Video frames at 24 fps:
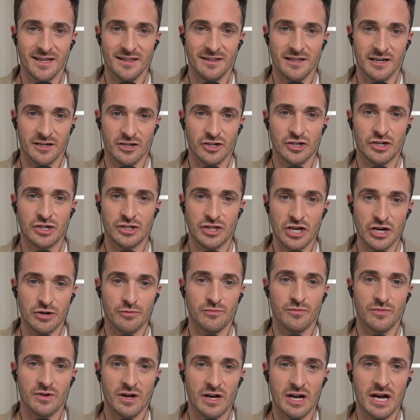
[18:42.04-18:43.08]
that, that
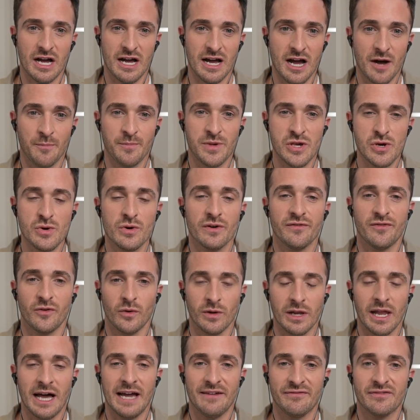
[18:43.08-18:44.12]
a
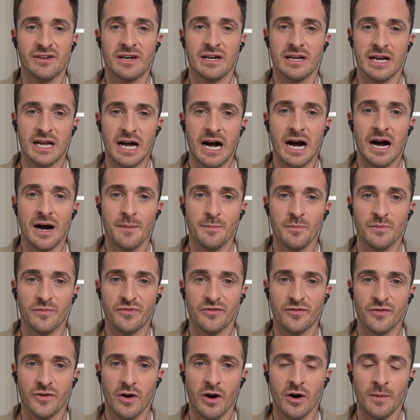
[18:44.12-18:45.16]
beautiful life can come
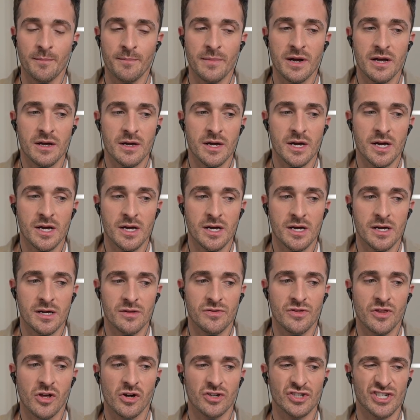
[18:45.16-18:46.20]
from
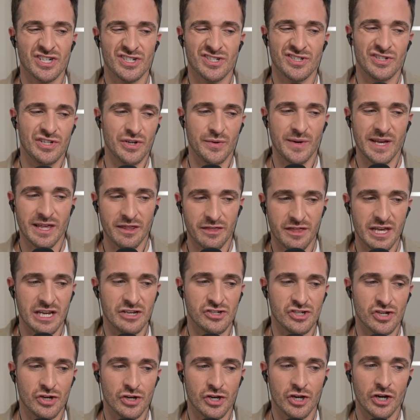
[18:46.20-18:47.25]
not just doing
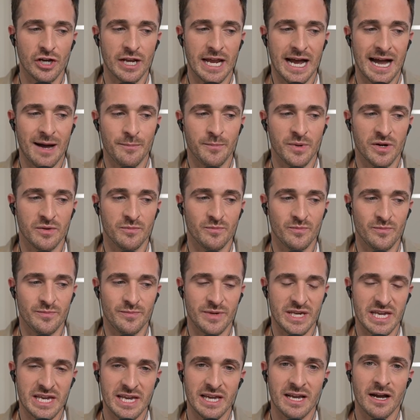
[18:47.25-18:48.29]
things you're good at, but
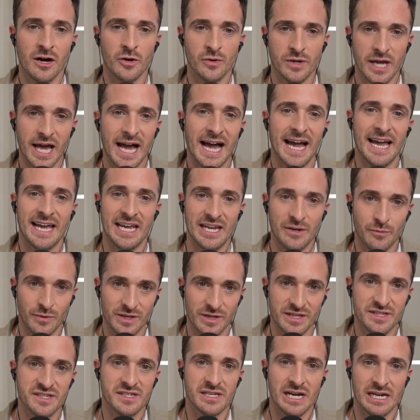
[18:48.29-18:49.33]
being okay
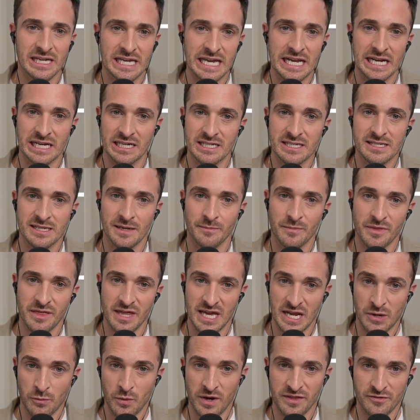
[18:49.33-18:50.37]
with sucking at
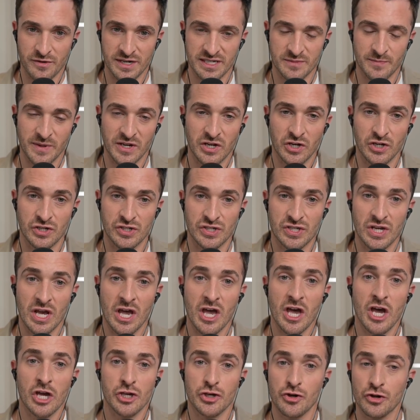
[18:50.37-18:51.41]
something, whether it's because
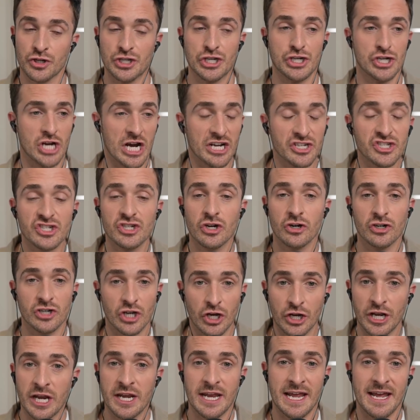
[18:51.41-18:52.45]
you're just not
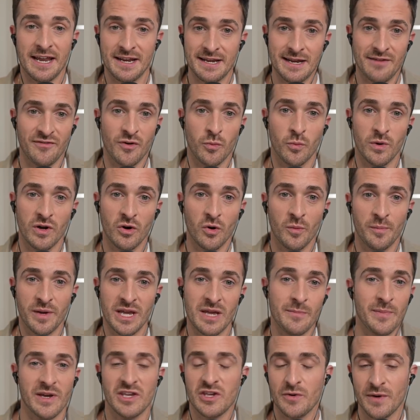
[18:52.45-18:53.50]
good at it and never will
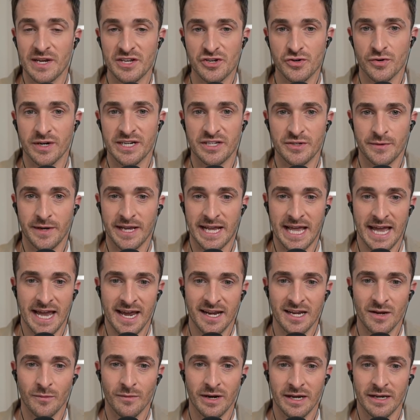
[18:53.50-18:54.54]
be, but you enjoy doing it
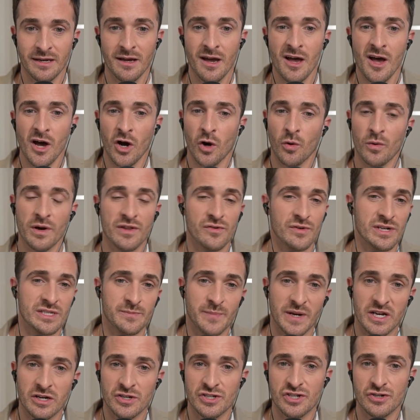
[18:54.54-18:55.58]
anyway, or whether it's
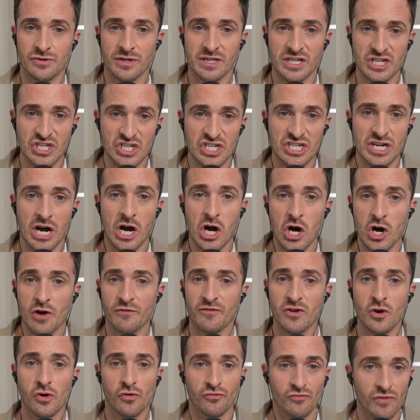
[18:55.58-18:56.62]
because you're at the start
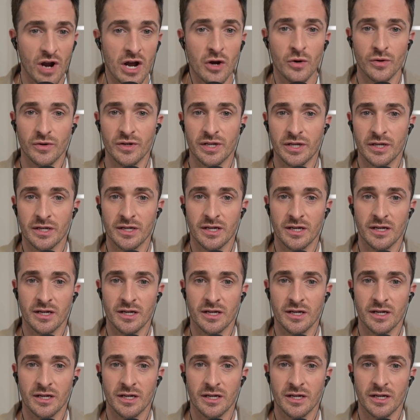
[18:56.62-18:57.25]
of your road